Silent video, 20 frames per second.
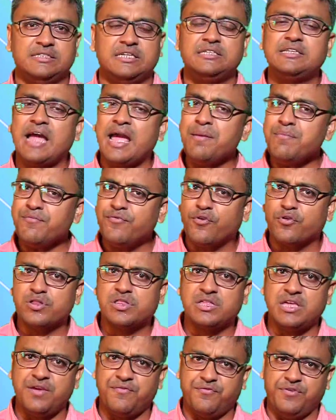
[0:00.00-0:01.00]
The time for
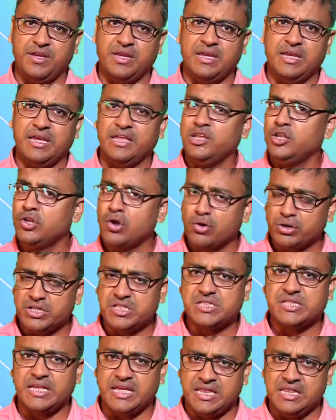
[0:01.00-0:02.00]
skiffing in
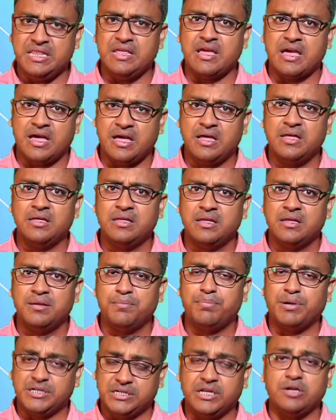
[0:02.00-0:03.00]
Northeast India,
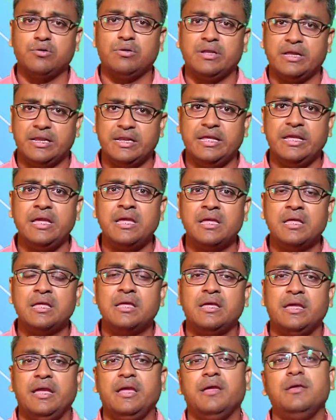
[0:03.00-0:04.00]
particularly,
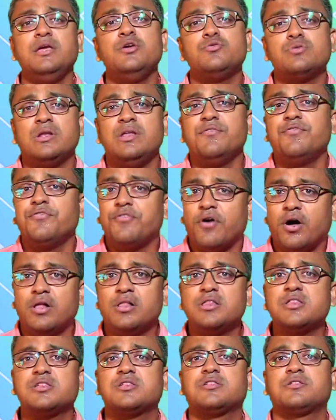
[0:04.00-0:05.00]
it usually
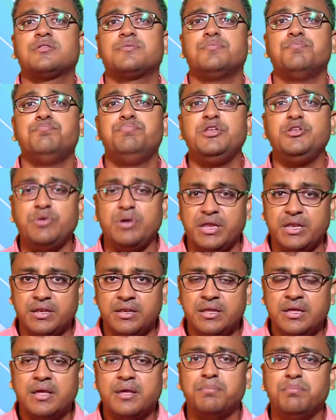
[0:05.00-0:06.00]
falls
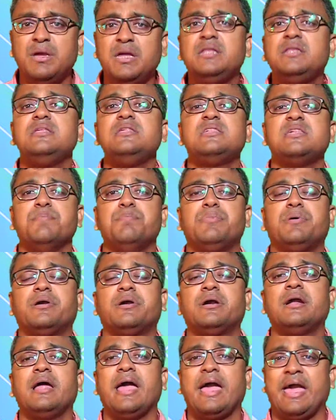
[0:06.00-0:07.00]
between
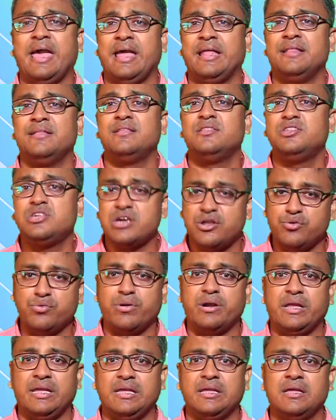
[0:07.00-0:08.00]
mid-December and
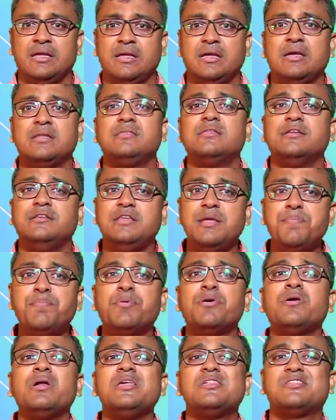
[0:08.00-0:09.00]
January. The
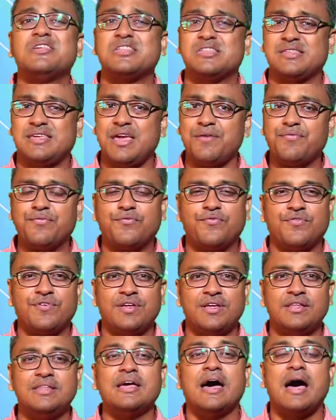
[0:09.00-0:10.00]
deeper is the skiff,
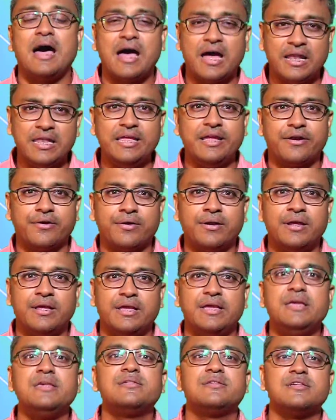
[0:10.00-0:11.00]
the earlier
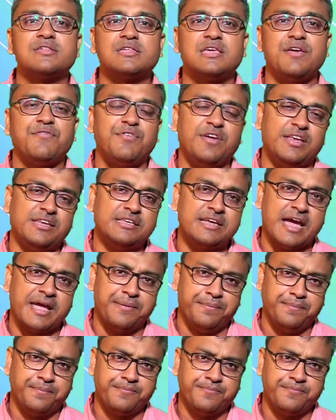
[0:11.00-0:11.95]
is the skiffing time.